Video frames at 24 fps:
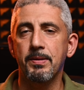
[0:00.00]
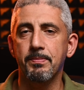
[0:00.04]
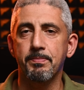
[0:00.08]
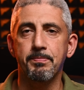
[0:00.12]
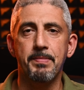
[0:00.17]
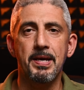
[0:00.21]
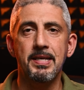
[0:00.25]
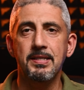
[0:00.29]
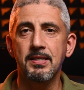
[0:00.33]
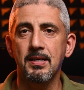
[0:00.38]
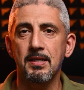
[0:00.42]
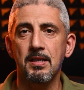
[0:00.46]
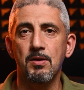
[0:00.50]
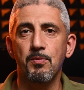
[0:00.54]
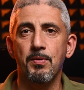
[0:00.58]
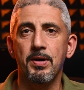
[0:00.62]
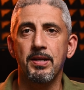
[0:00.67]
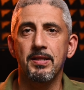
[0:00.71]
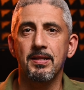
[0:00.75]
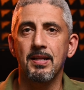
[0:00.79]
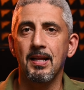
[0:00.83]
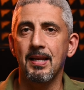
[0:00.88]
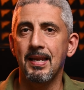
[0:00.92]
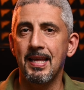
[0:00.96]
basically
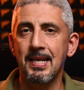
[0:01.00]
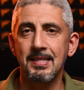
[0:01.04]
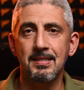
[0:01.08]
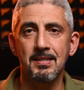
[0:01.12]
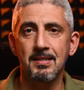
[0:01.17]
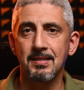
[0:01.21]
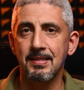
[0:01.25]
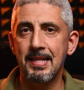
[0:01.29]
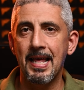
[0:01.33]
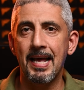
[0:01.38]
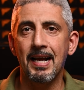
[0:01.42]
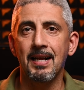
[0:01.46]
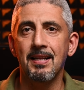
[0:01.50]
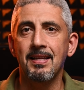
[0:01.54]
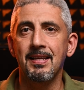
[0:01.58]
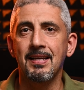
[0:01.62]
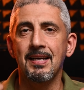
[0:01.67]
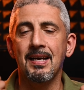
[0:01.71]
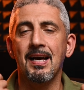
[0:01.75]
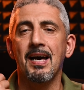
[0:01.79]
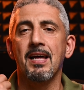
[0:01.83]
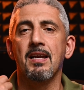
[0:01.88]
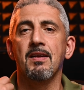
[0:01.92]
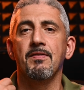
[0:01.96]
when the lens is
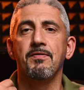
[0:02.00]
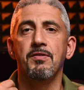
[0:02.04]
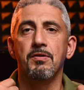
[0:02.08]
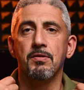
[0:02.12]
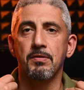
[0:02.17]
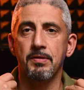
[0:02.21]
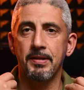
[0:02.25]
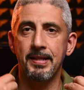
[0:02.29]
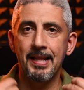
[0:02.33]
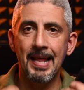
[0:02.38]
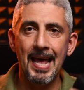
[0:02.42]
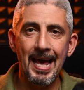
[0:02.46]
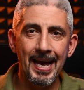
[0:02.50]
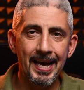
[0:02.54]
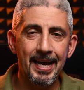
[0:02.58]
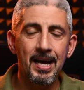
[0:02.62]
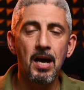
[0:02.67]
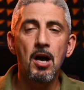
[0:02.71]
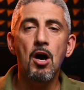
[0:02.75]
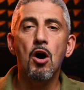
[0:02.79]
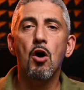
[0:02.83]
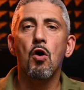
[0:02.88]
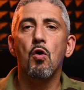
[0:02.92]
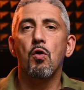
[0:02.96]
dangling out of your neck
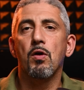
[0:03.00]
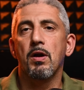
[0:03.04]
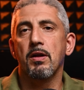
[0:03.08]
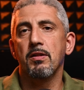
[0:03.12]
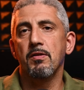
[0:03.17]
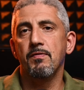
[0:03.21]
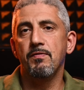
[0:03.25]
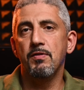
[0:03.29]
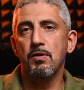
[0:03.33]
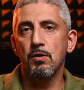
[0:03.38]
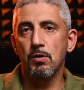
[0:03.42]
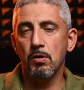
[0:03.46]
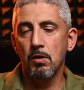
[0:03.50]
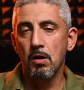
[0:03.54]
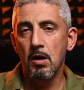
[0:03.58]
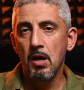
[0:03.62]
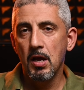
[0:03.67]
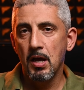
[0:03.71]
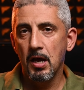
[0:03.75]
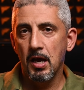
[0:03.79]
or out of your